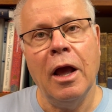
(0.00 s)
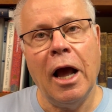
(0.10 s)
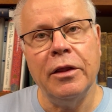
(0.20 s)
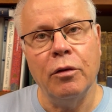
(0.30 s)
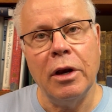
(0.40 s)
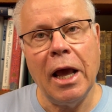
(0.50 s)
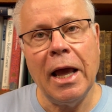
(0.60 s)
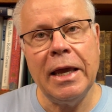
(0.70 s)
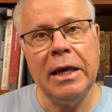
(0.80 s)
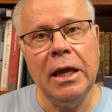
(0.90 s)

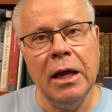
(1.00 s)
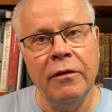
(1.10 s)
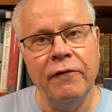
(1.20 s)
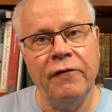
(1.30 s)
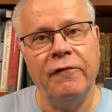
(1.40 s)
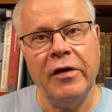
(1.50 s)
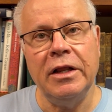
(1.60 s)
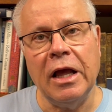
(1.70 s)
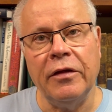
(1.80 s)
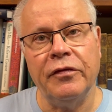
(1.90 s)
Adonai
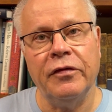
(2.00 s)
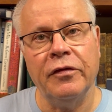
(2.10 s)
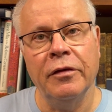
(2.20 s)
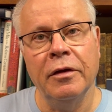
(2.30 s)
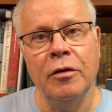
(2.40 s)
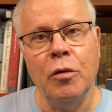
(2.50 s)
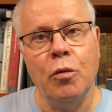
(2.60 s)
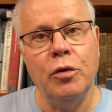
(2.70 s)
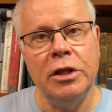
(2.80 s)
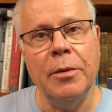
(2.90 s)
fed us
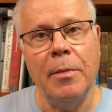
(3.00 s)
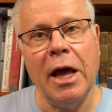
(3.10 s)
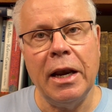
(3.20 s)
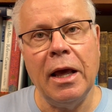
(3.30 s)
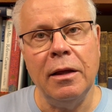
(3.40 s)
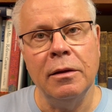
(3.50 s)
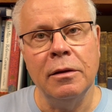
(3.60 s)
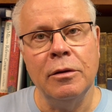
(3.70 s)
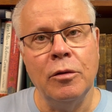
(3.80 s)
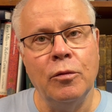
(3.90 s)
with the manna,
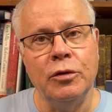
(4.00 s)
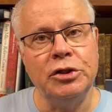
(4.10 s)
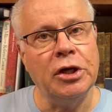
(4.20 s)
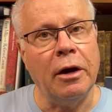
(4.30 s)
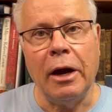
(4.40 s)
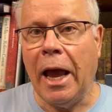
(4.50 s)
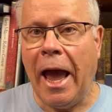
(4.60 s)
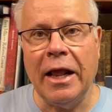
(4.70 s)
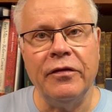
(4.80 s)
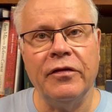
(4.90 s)
which our
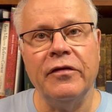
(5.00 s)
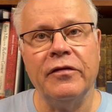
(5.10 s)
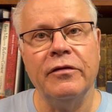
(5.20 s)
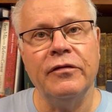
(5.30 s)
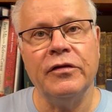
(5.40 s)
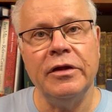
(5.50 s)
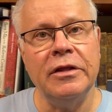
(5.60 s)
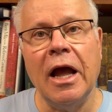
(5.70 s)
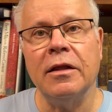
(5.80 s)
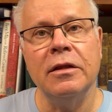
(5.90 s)
ancestors did
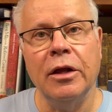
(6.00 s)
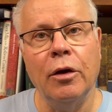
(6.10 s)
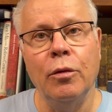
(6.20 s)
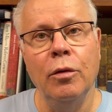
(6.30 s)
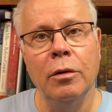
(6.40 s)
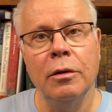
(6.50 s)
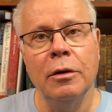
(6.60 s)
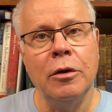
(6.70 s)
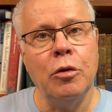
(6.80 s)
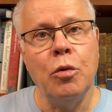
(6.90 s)
not know,
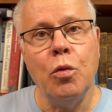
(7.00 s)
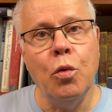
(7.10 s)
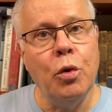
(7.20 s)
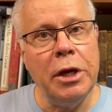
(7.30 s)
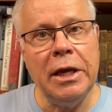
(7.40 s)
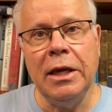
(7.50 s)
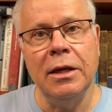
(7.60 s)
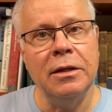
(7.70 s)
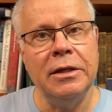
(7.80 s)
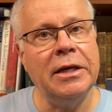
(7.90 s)
we
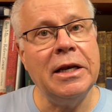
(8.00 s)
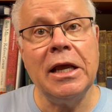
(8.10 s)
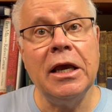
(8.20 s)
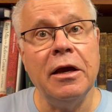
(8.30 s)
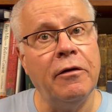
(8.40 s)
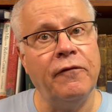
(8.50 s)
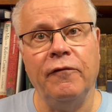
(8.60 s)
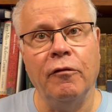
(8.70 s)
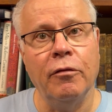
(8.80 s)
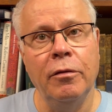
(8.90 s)
didn't care
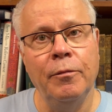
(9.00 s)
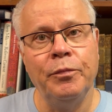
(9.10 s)
for,